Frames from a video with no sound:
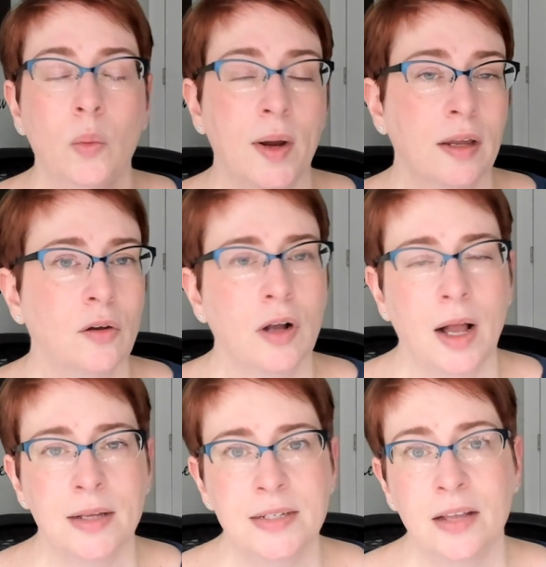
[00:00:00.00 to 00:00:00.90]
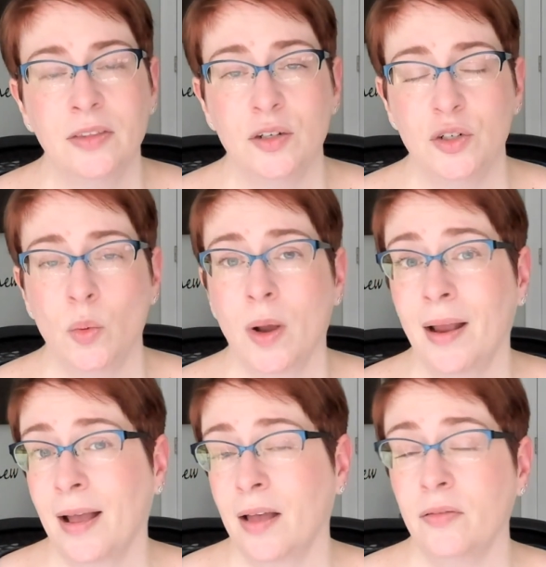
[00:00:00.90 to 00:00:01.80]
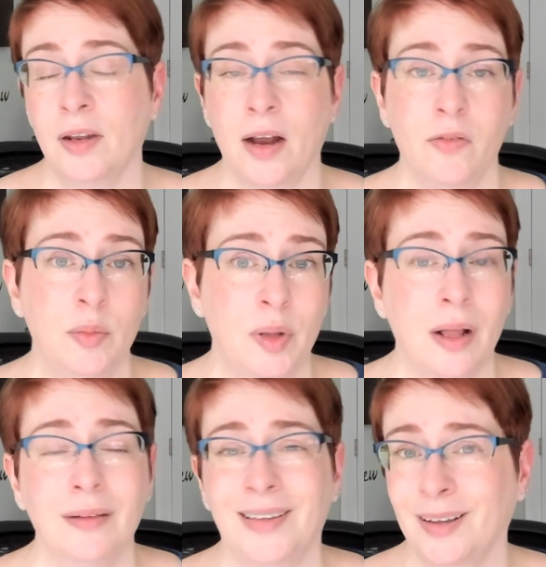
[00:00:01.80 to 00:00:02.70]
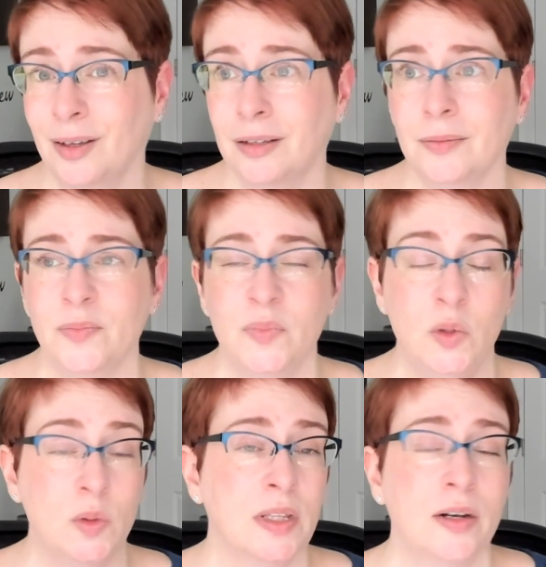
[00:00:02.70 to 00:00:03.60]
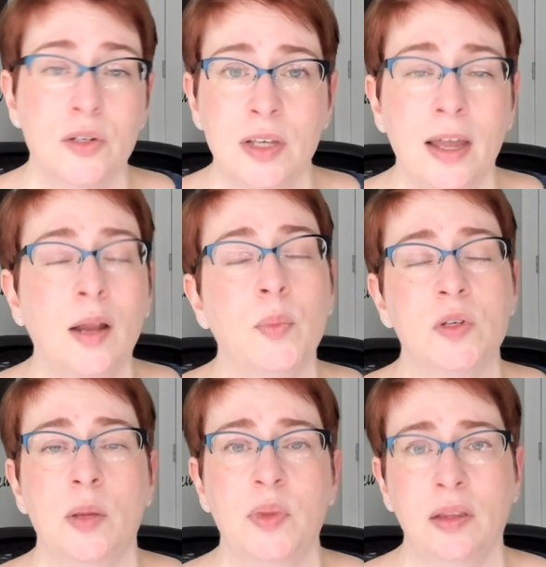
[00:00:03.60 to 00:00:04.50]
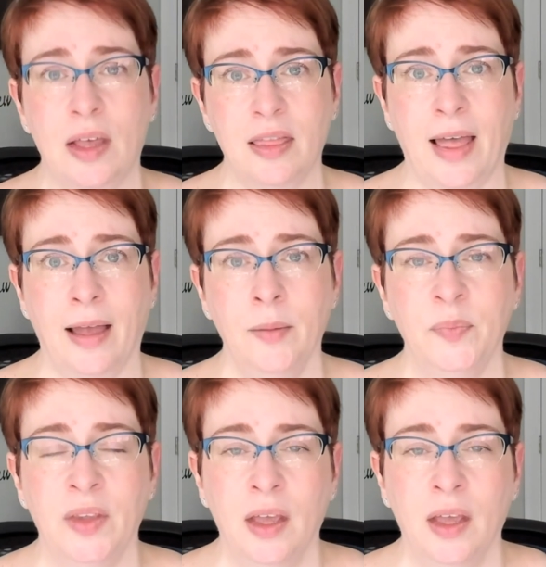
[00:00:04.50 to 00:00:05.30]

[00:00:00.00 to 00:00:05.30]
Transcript: regular content that you want to have in every blog, like a newsletter signup or something like that.